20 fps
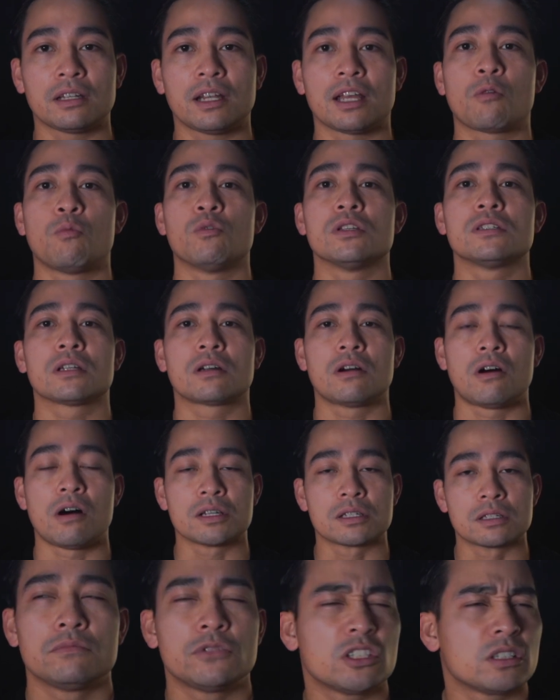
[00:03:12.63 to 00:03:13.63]
Like, what's the
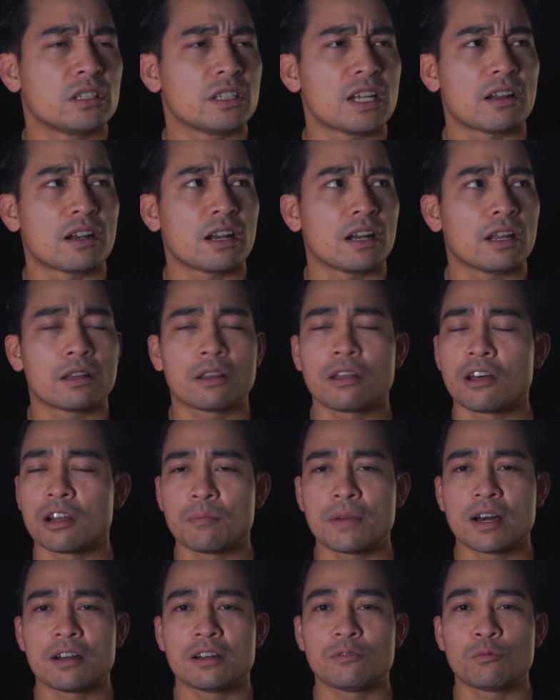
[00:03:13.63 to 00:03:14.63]
cost? Just now that I thought
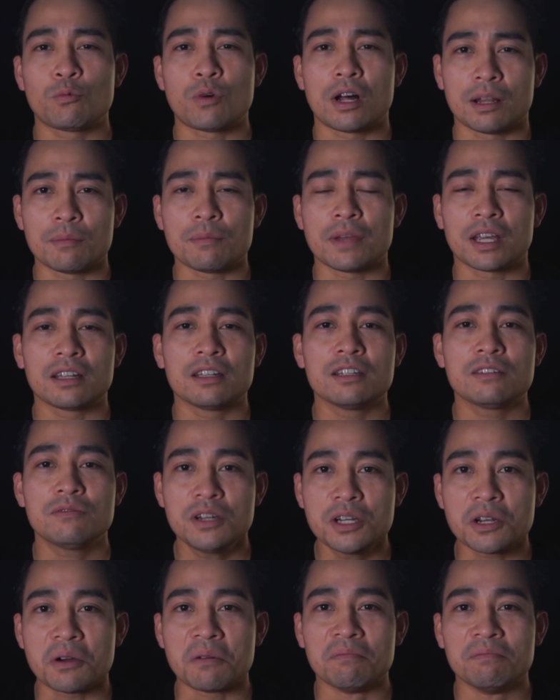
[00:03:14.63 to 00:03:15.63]
about it while I'm making this
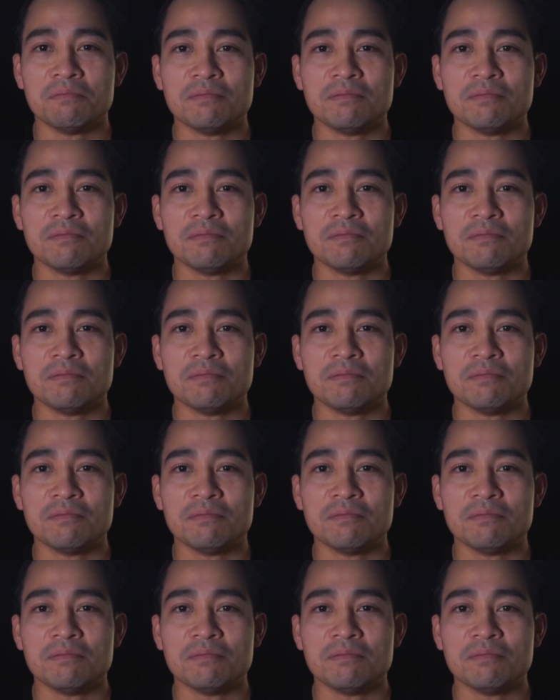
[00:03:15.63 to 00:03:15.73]
video.